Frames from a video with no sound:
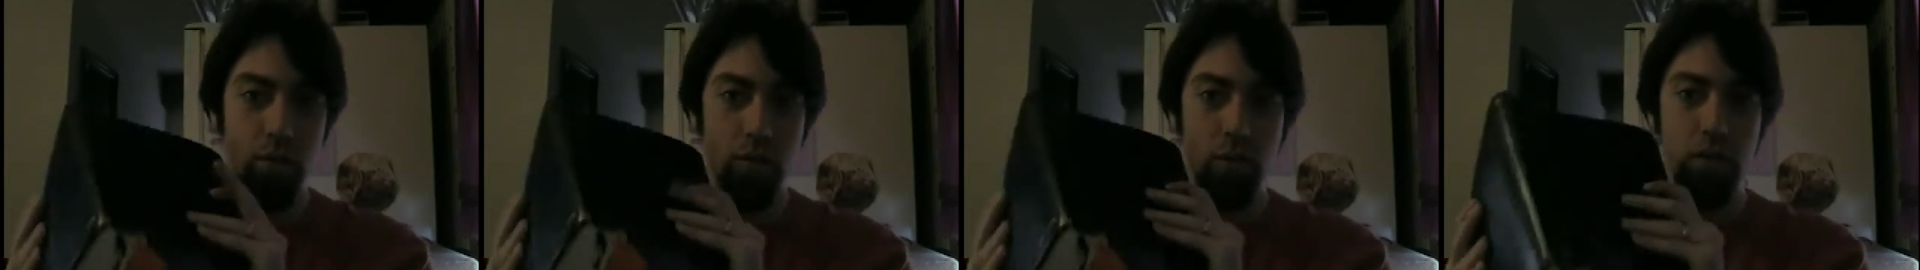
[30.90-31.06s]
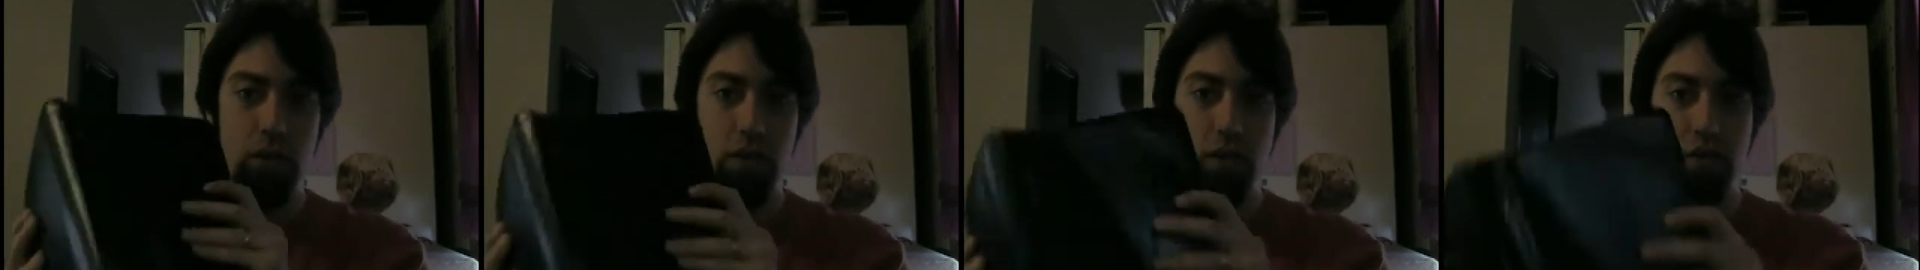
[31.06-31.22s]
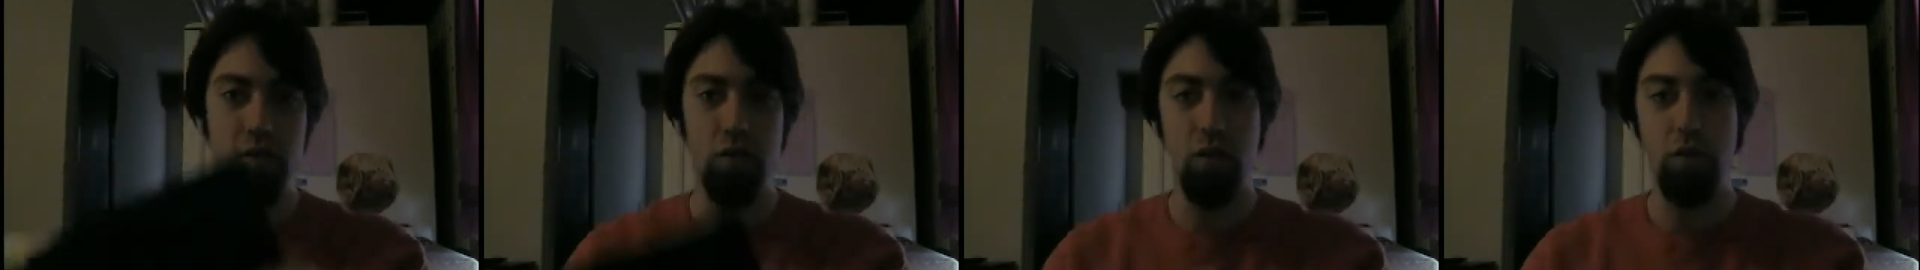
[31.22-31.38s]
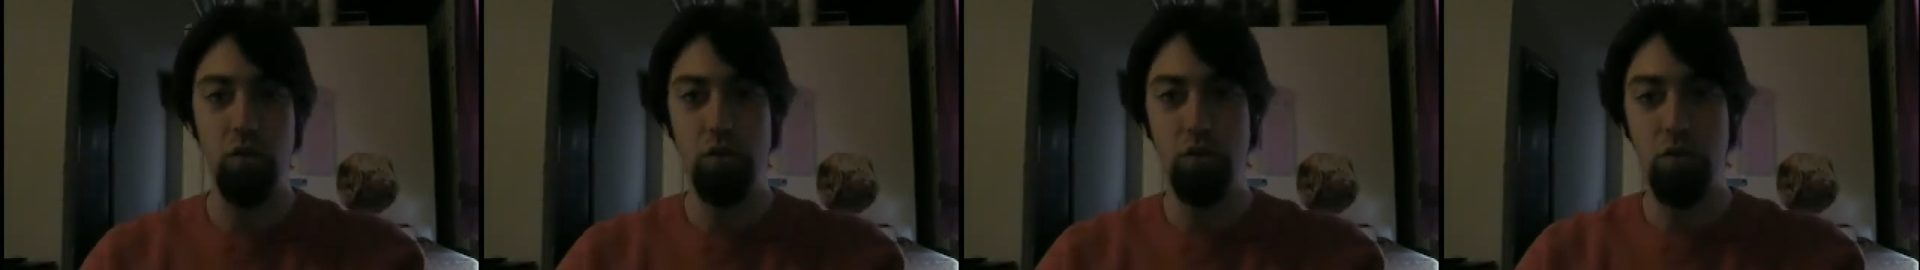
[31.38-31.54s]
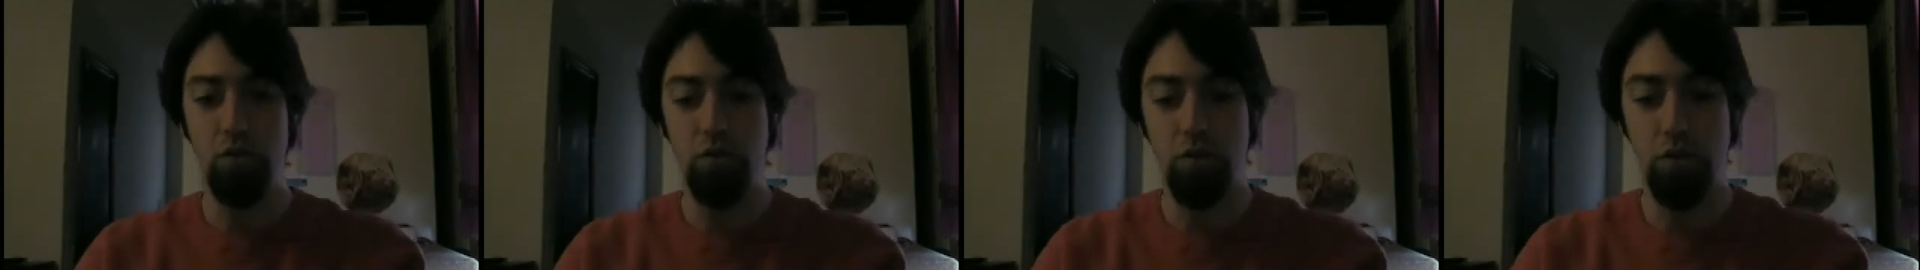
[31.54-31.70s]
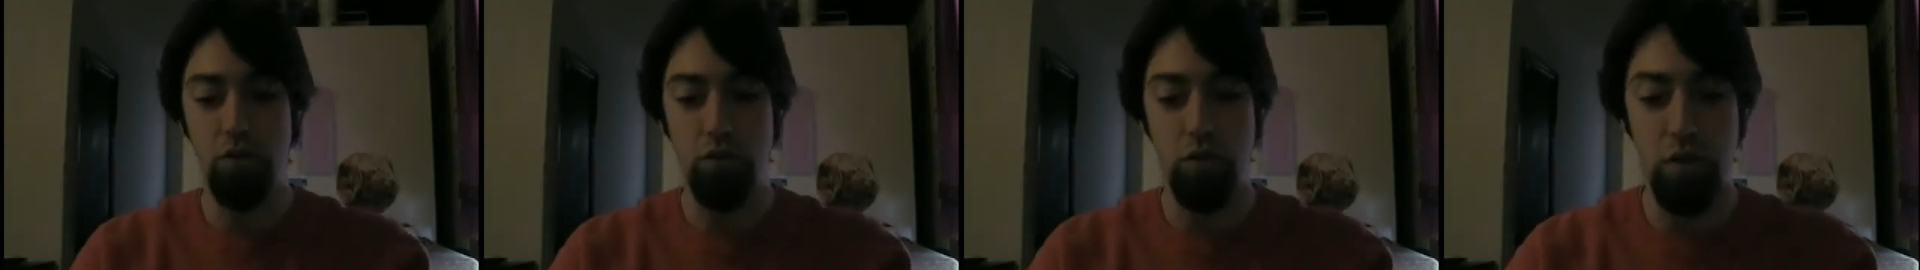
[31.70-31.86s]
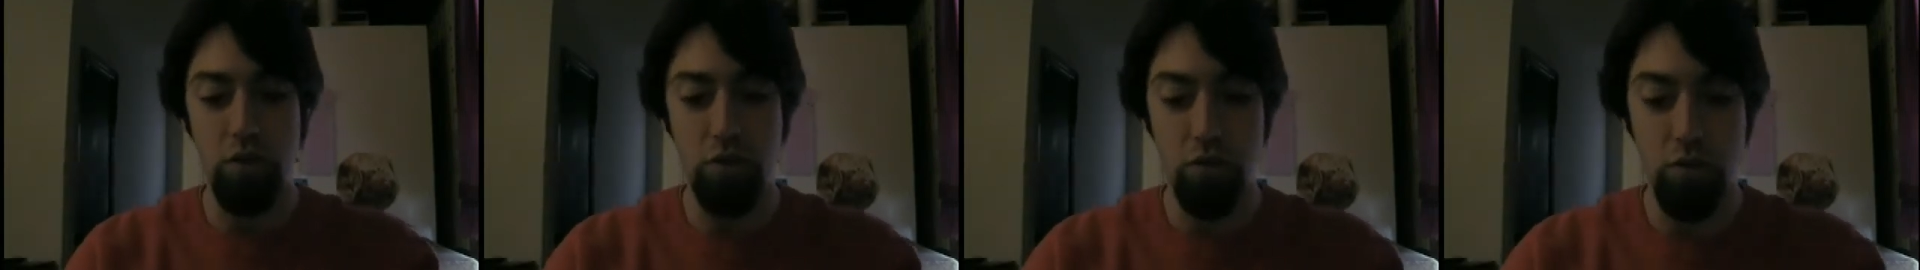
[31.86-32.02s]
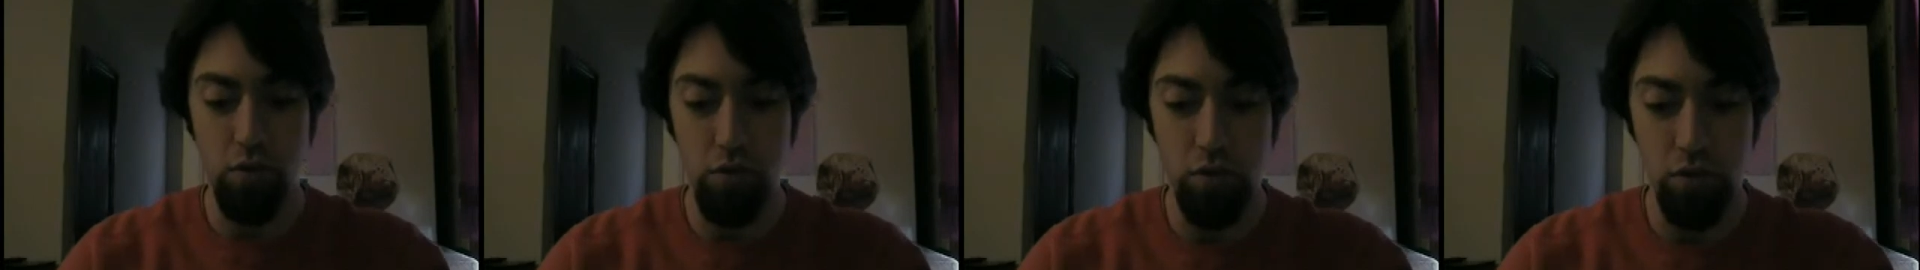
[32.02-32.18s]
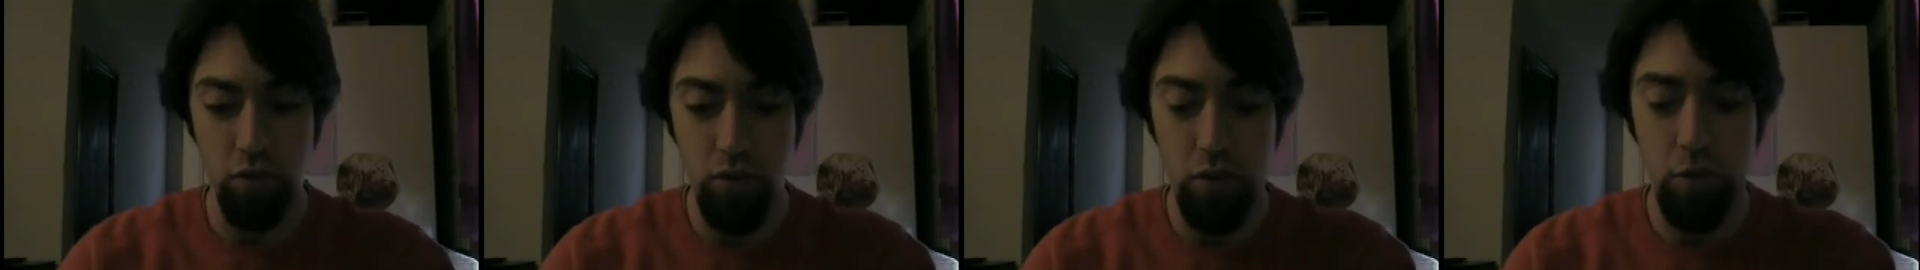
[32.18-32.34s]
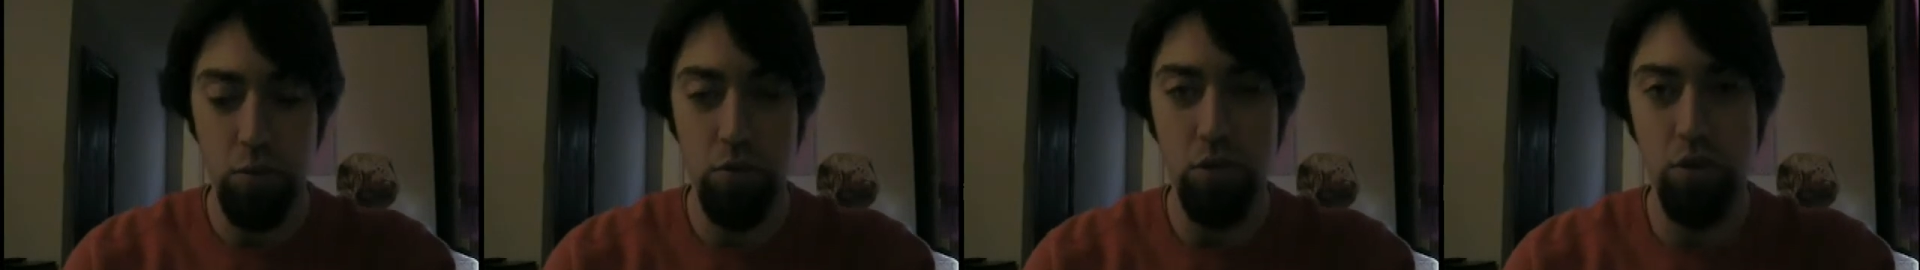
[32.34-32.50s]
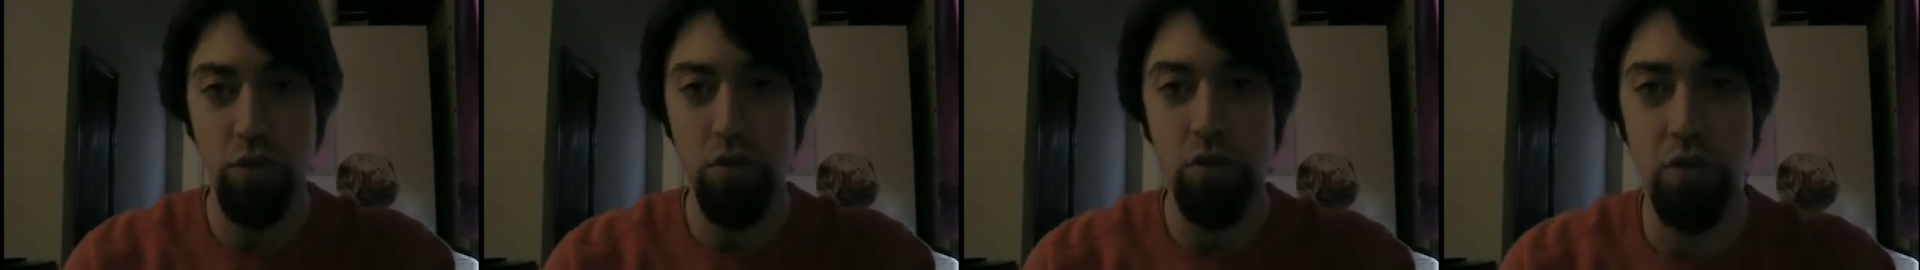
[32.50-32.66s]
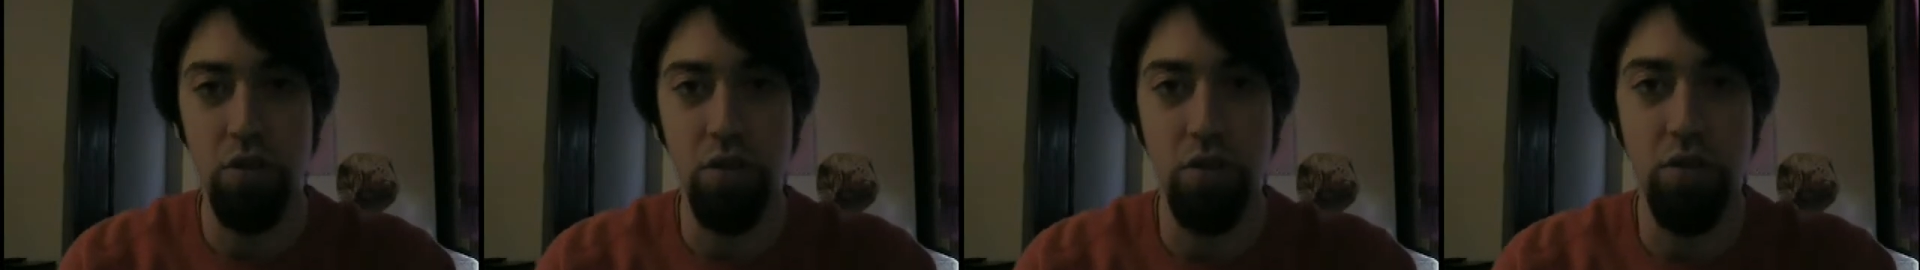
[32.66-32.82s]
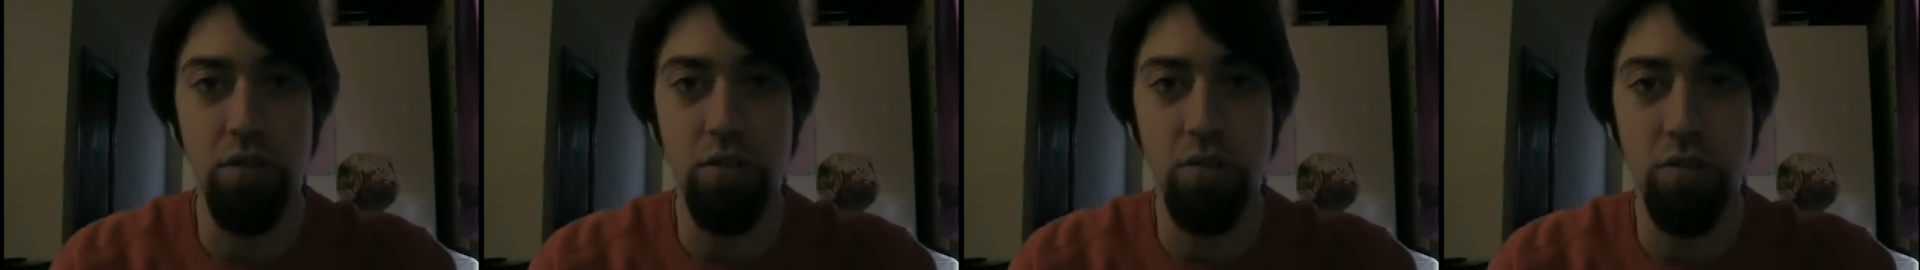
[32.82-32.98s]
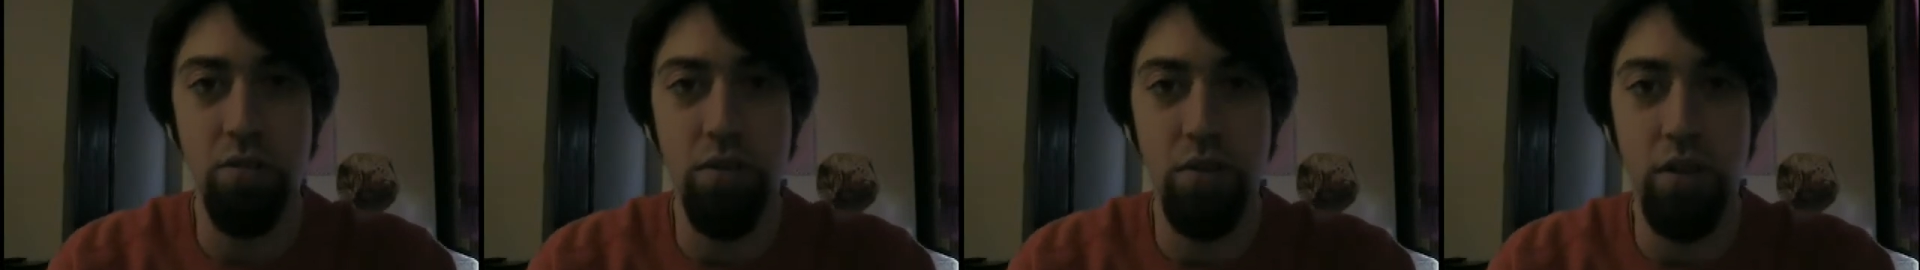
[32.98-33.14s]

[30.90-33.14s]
we can go straight to the scriptures and,